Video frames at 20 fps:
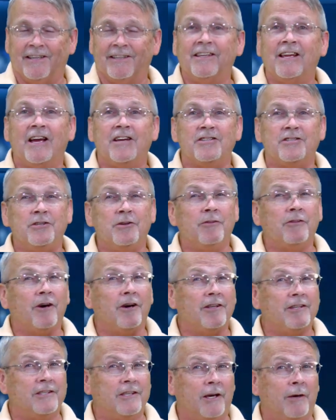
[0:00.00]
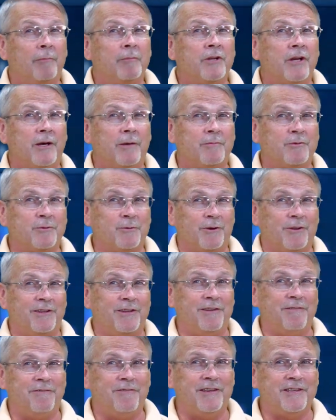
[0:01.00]
Yes, you thought dum-dums were
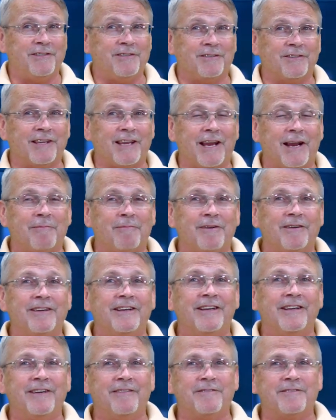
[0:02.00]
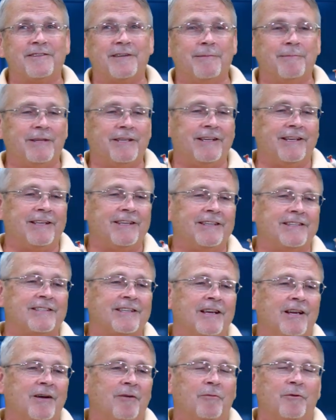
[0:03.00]
the official camera of Streaming Idiots?
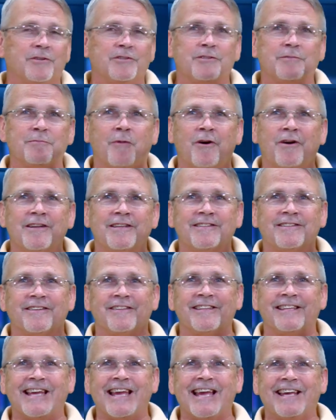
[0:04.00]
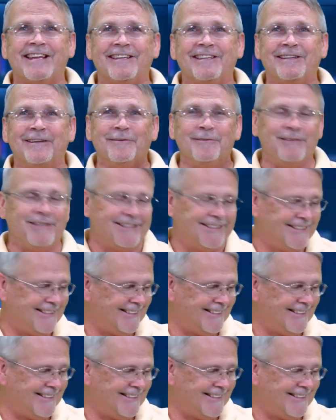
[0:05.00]
Well, Smarties are the antidote.